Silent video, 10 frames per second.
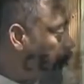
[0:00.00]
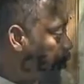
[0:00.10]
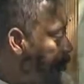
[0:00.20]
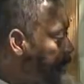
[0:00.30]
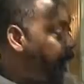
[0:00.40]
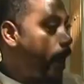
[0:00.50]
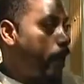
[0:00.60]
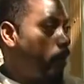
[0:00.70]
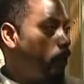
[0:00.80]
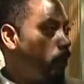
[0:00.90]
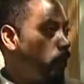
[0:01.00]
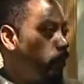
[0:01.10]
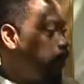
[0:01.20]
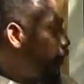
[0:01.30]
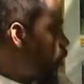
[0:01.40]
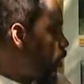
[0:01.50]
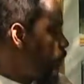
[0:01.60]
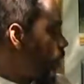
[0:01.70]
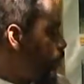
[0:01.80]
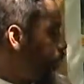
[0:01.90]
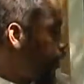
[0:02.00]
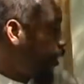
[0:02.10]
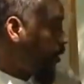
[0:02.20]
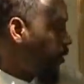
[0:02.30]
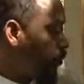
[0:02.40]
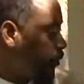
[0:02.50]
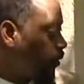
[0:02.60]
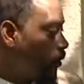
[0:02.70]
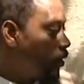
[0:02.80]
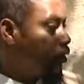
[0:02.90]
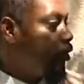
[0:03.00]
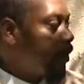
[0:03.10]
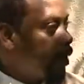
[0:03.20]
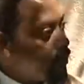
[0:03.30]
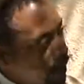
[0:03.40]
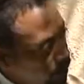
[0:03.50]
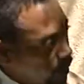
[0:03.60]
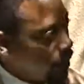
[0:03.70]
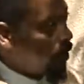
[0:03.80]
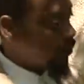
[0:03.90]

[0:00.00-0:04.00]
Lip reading: of Bilal that we talked about, Benna. You know, we know Benta is